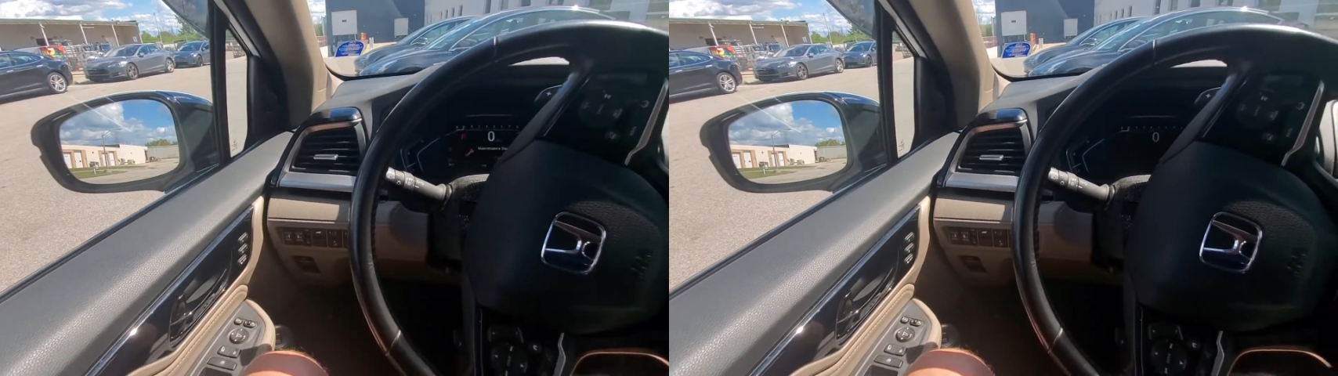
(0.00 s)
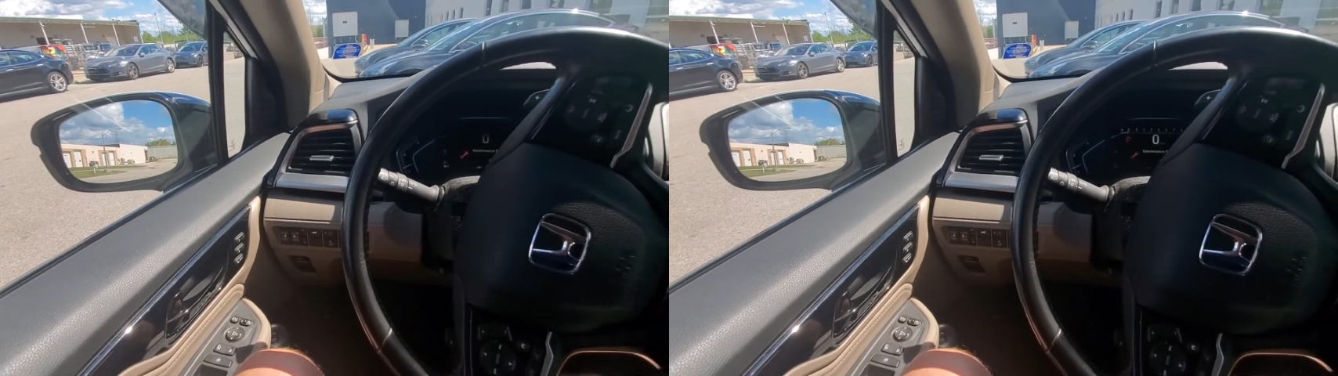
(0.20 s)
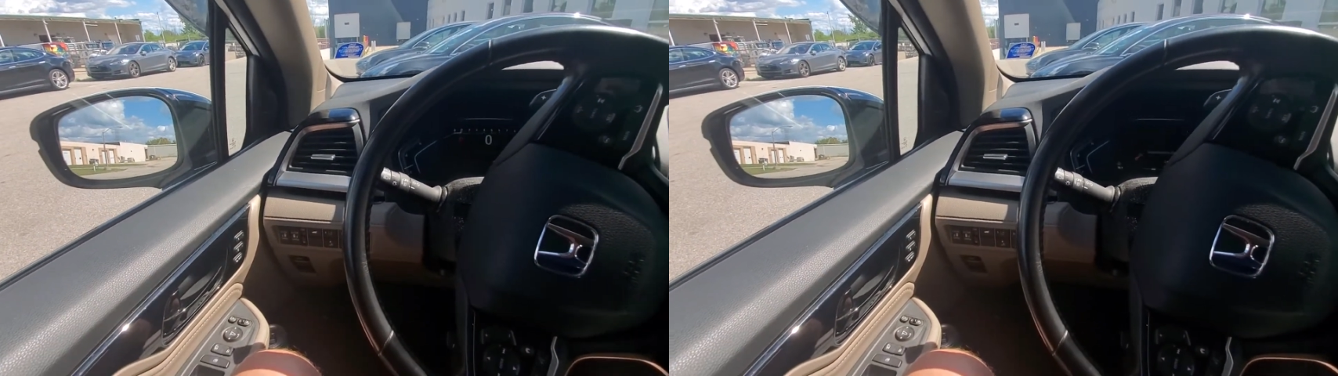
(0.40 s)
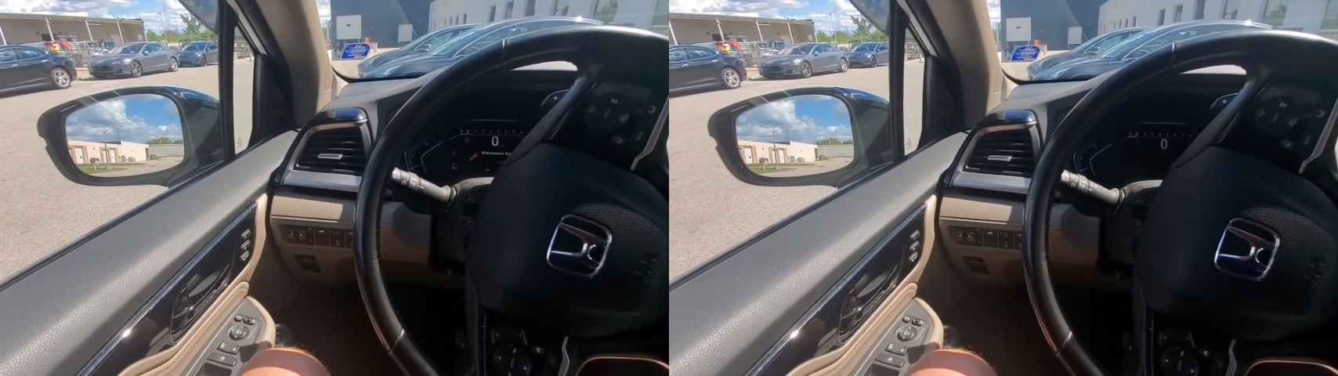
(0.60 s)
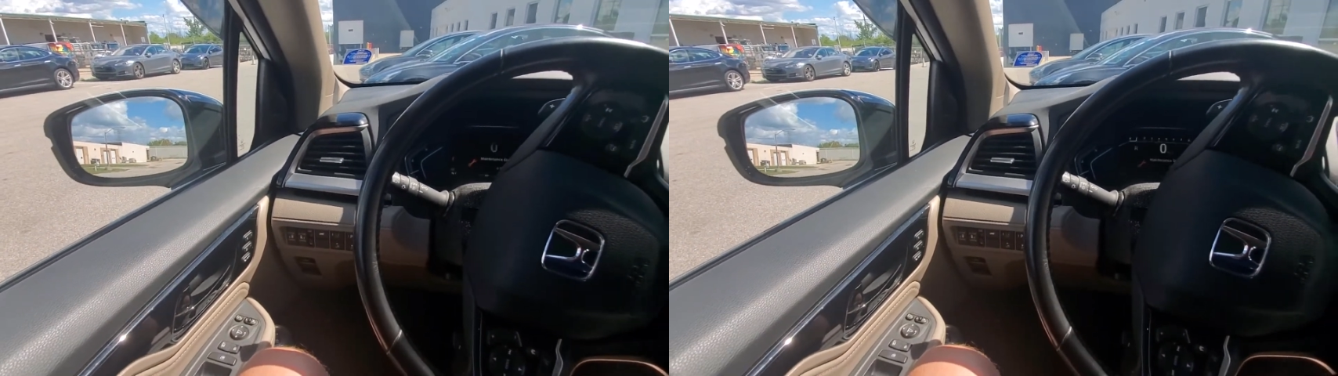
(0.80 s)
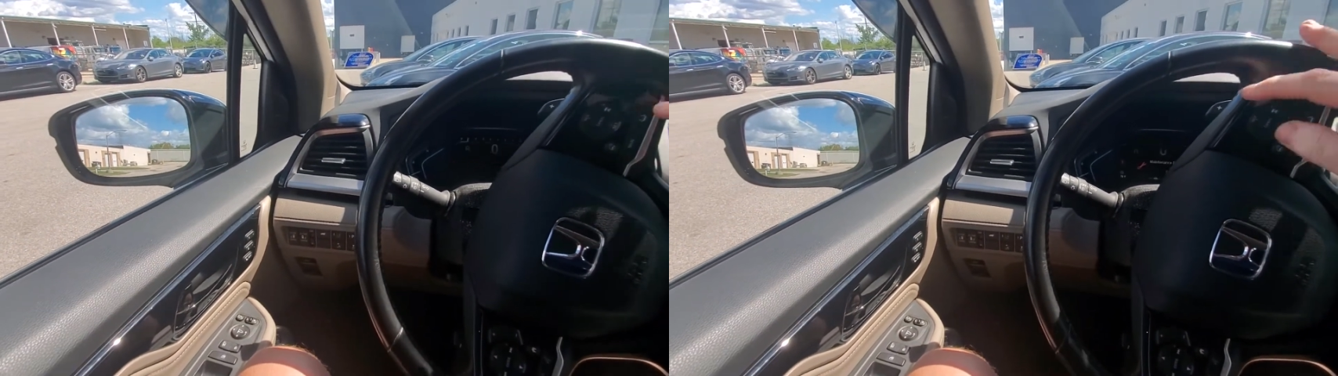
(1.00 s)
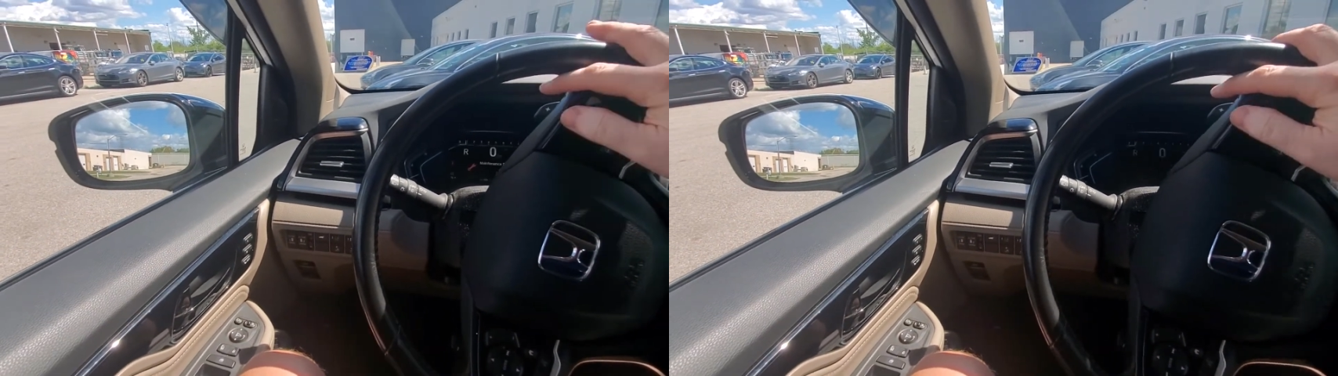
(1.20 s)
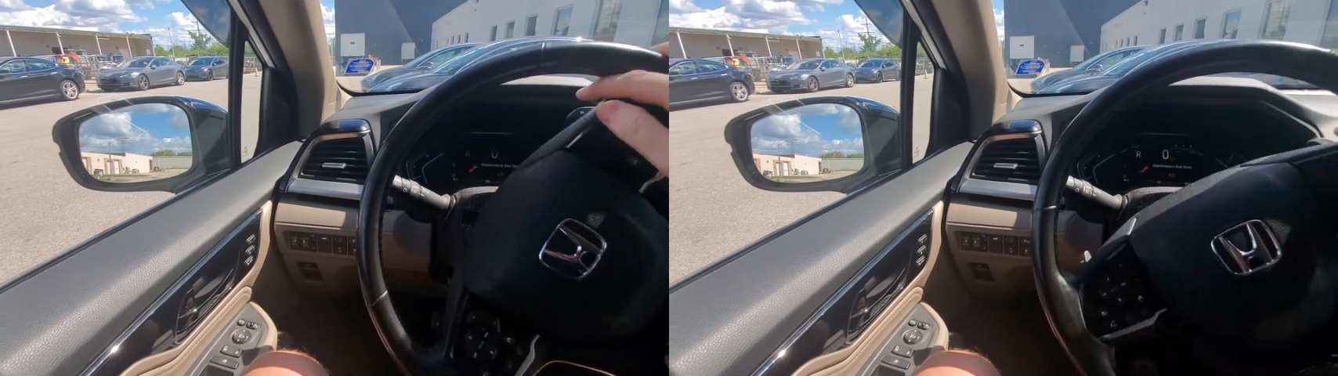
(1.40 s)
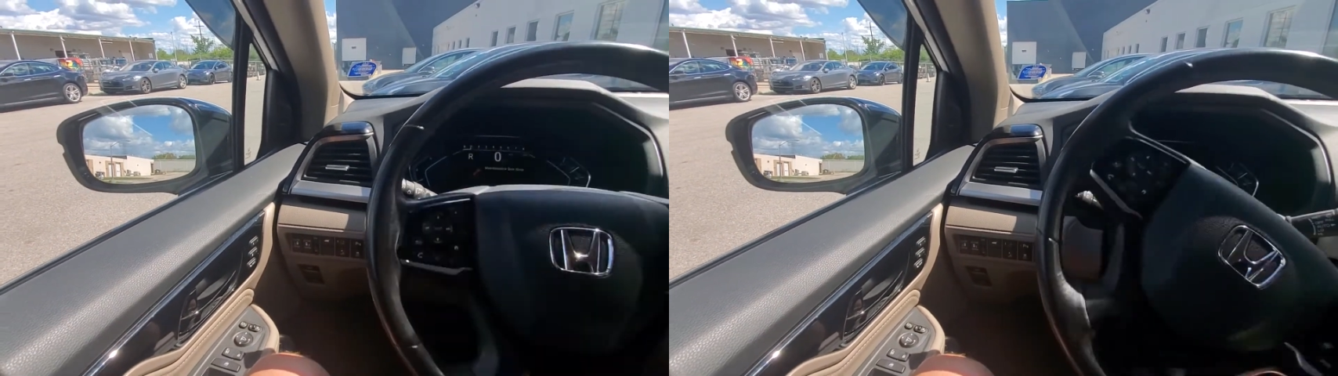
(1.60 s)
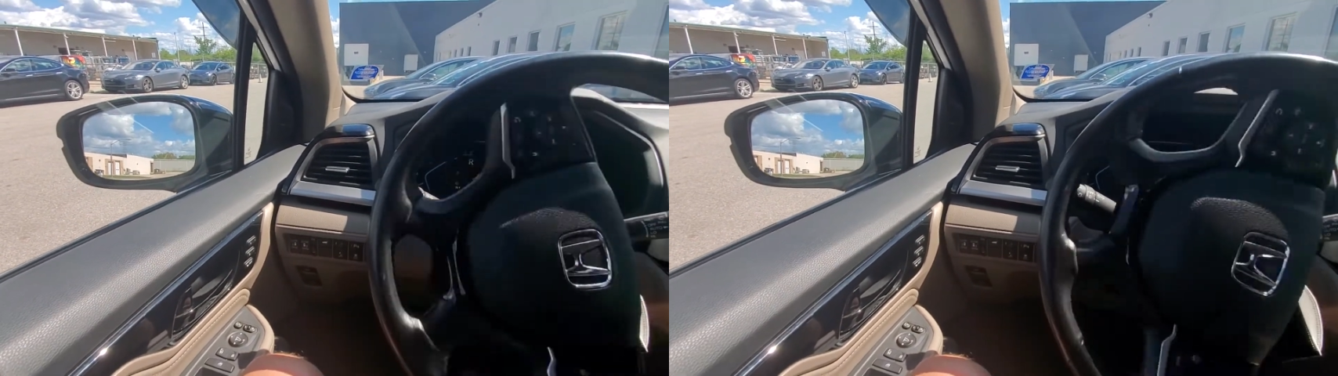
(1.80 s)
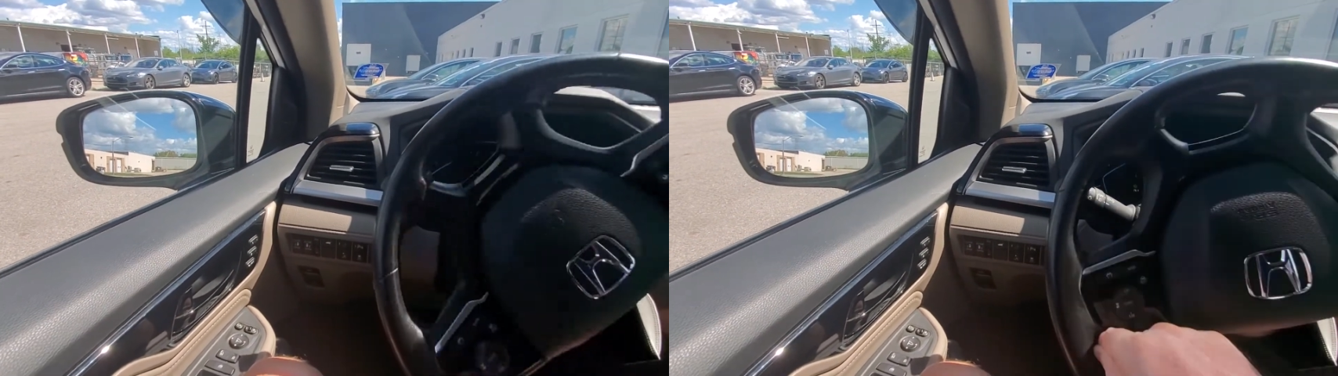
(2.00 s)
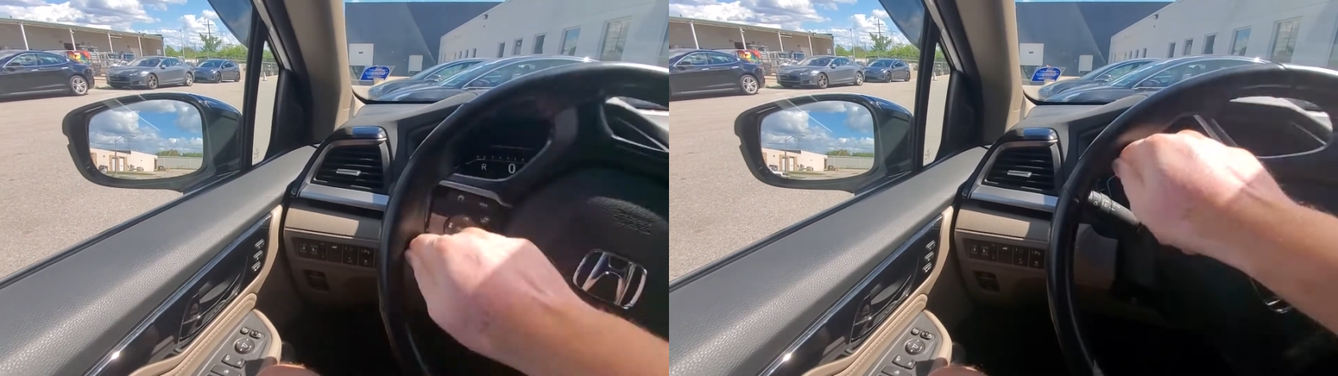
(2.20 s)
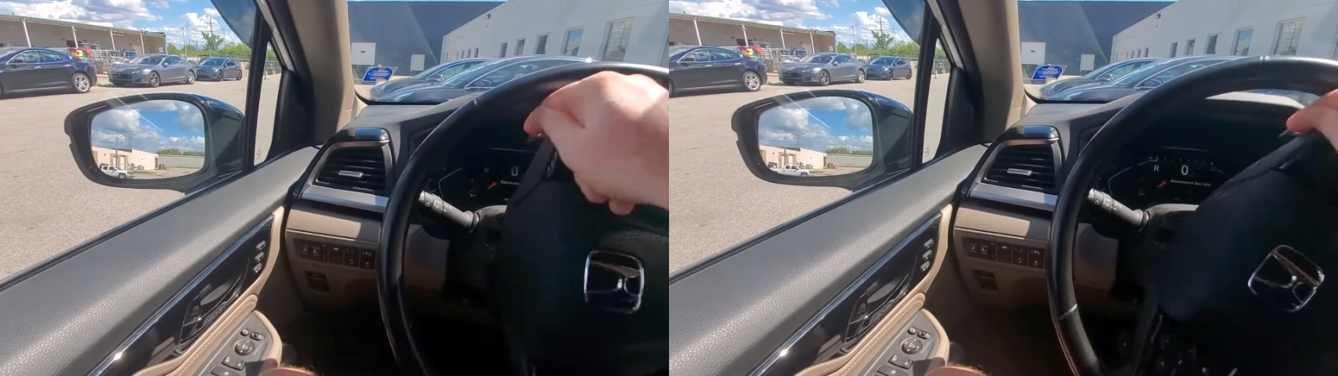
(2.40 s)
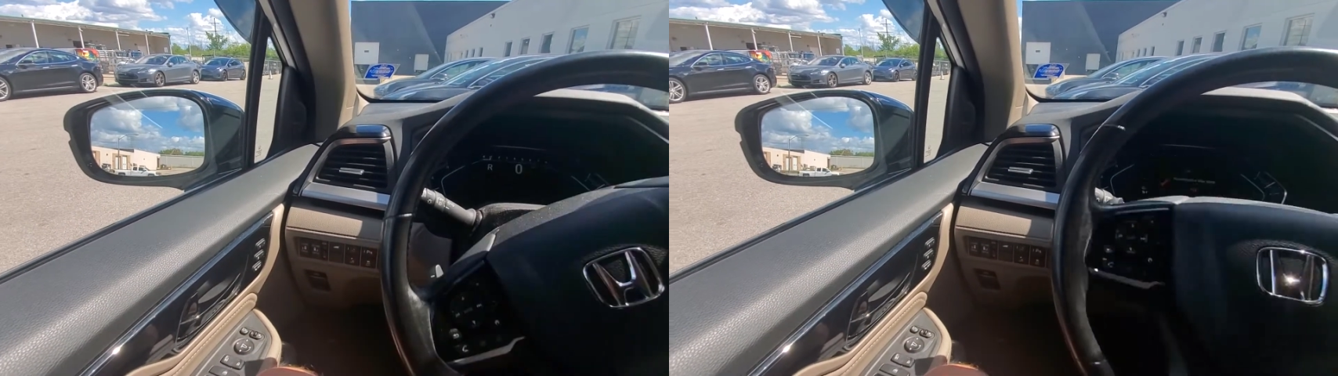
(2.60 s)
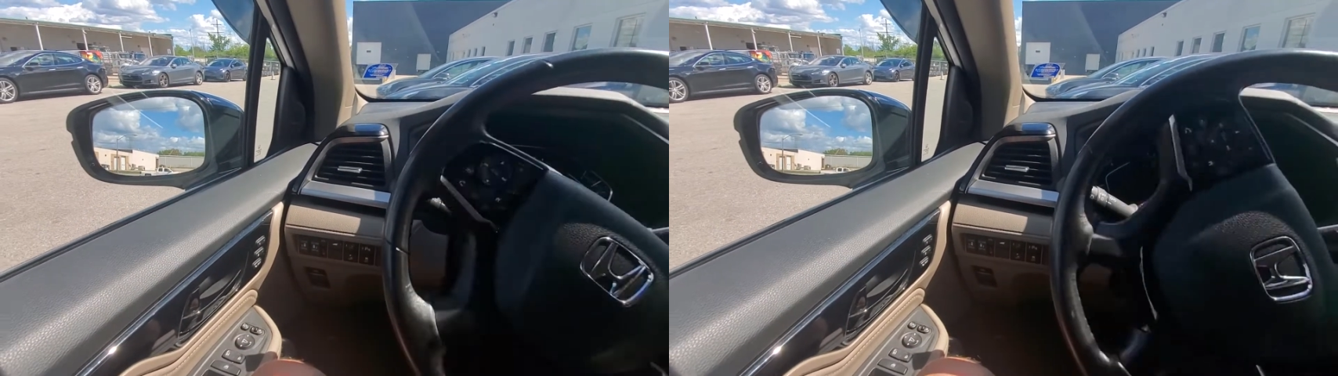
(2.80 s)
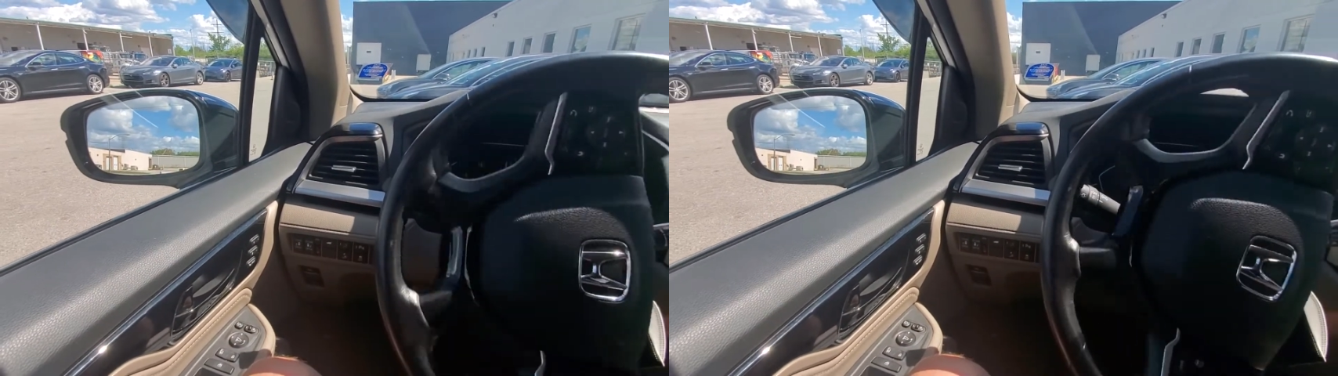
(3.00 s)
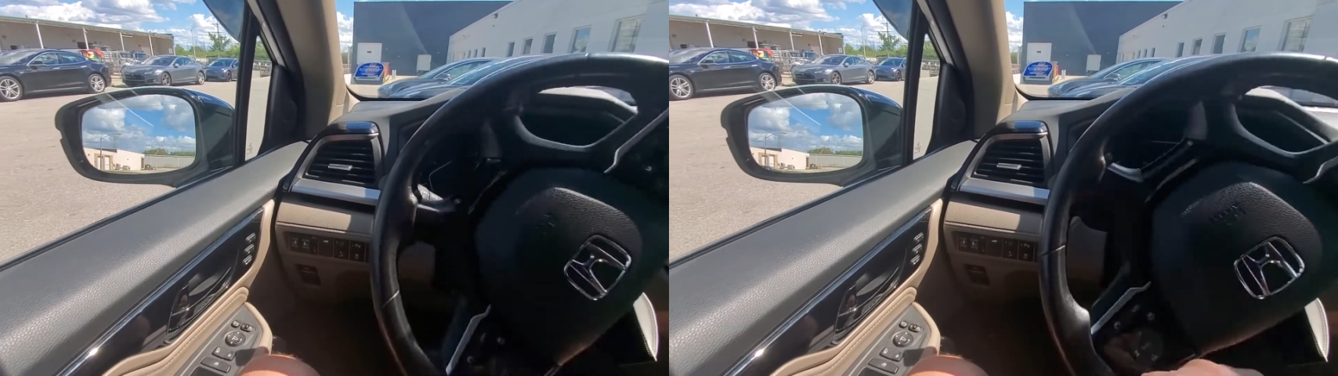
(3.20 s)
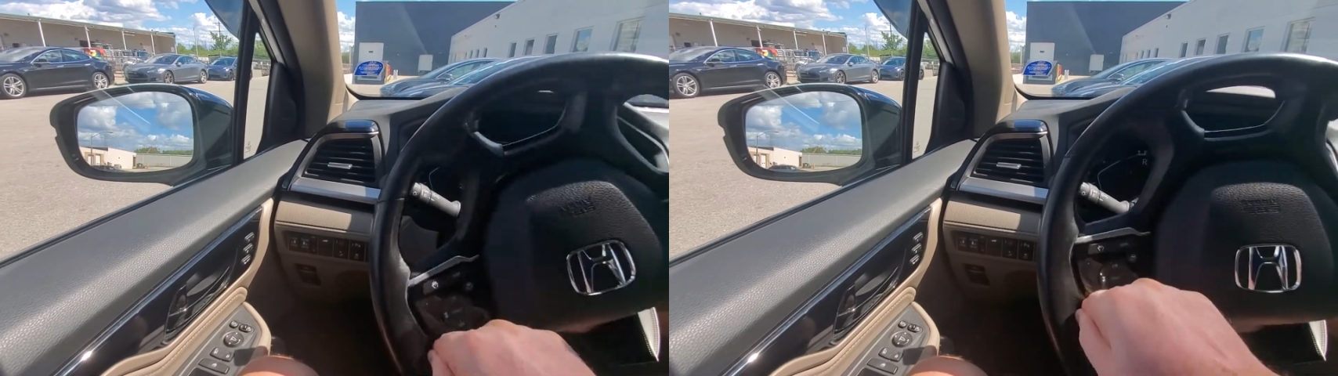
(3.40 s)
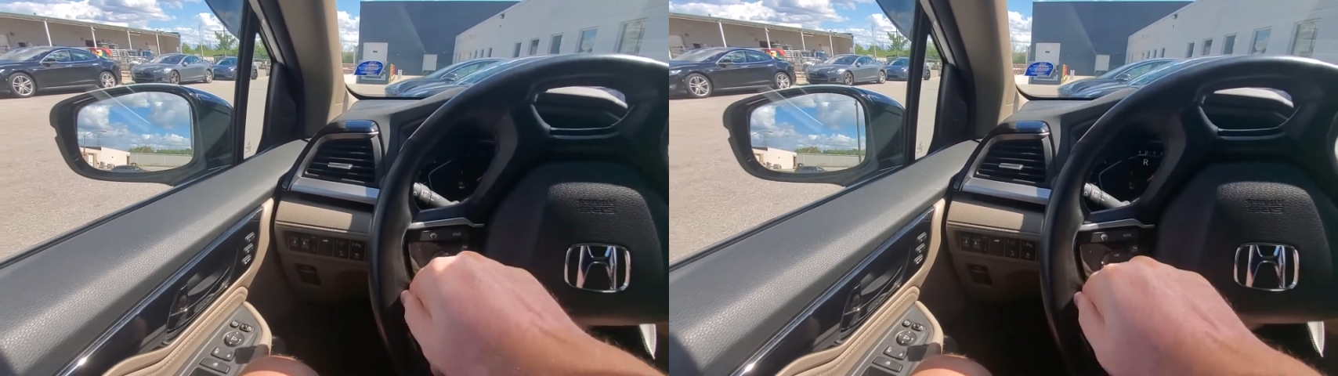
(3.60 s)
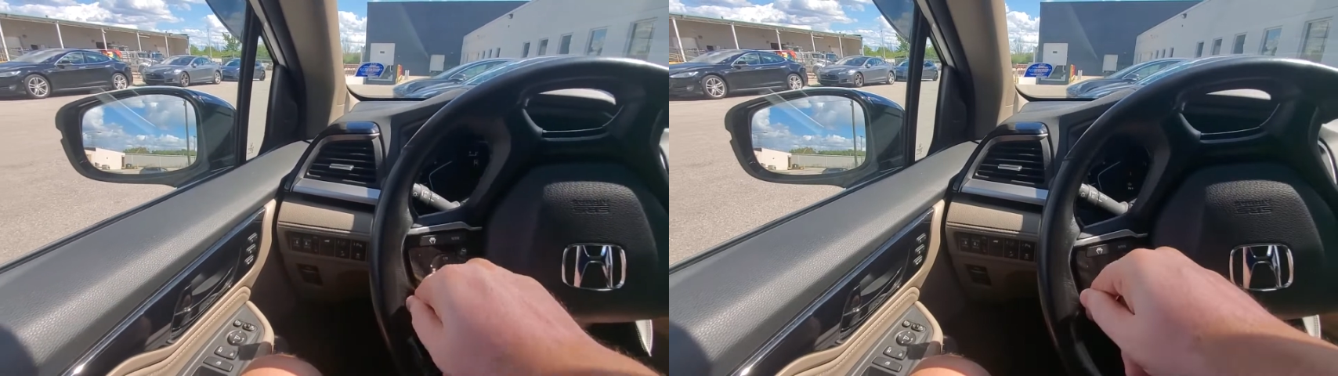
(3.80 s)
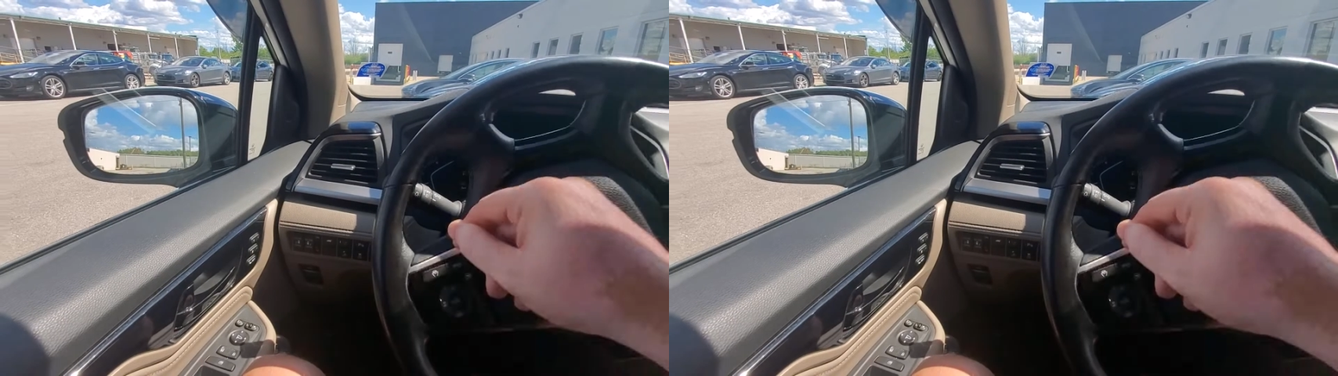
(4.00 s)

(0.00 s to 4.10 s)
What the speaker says: [unreadable: no face in view]